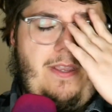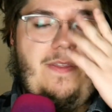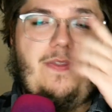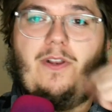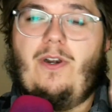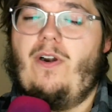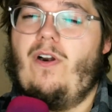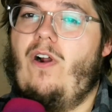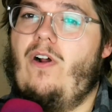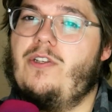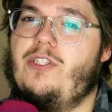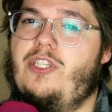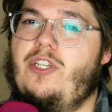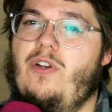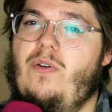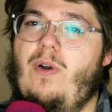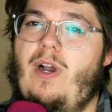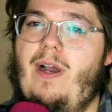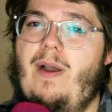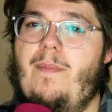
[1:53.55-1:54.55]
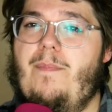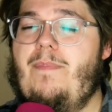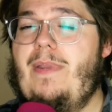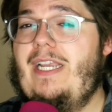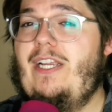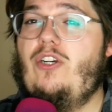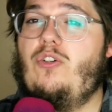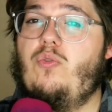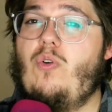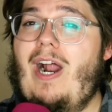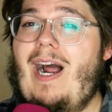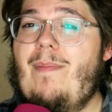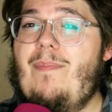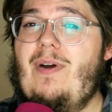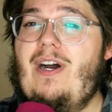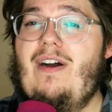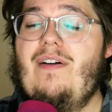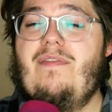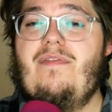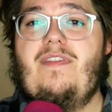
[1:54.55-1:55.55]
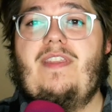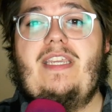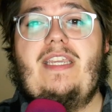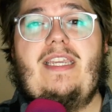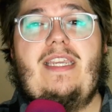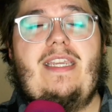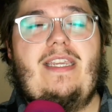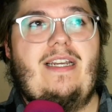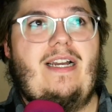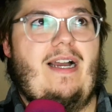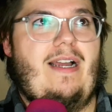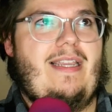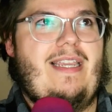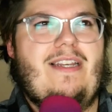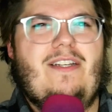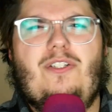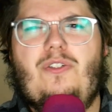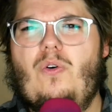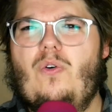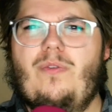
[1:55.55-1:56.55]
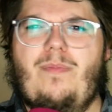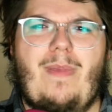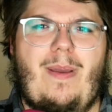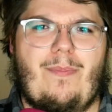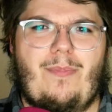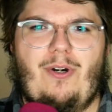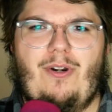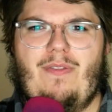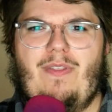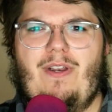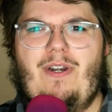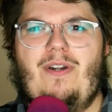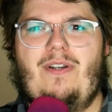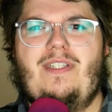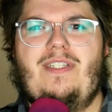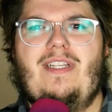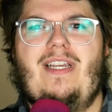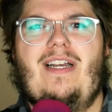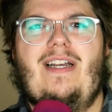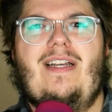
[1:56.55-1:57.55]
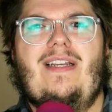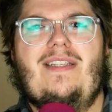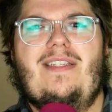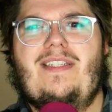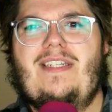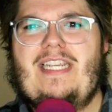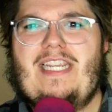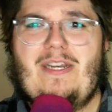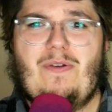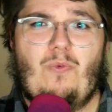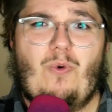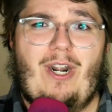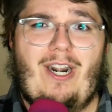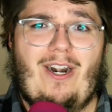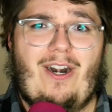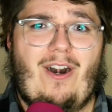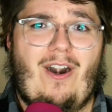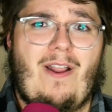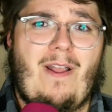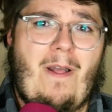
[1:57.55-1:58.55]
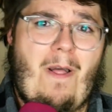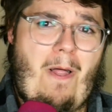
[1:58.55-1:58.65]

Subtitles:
There are also a big crop of the, in Goldmember, there's a scene where